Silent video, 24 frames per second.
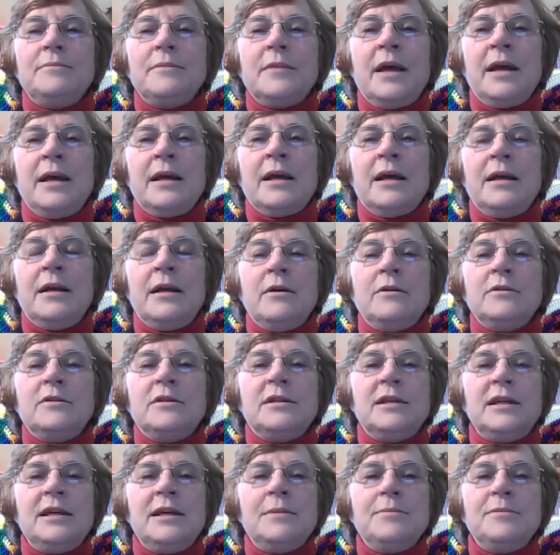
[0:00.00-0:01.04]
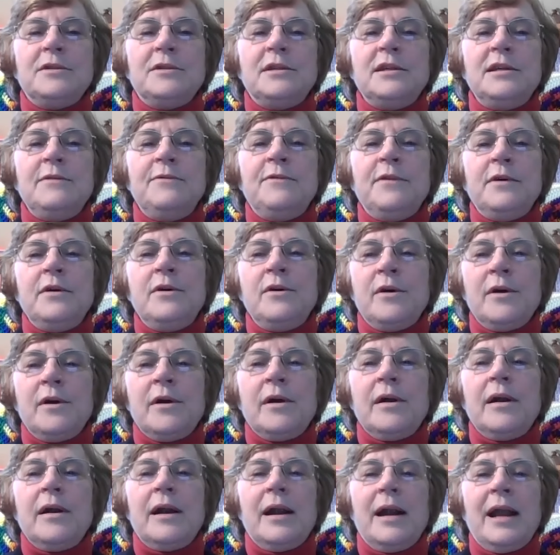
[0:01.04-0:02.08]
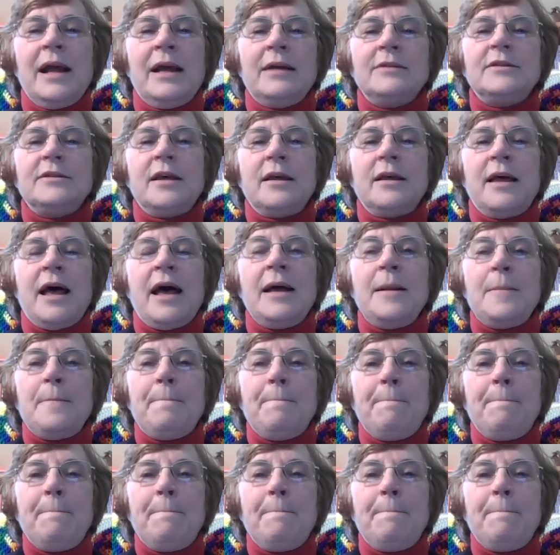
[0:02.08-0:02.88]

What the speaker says: like I know CMC Valor has a lot.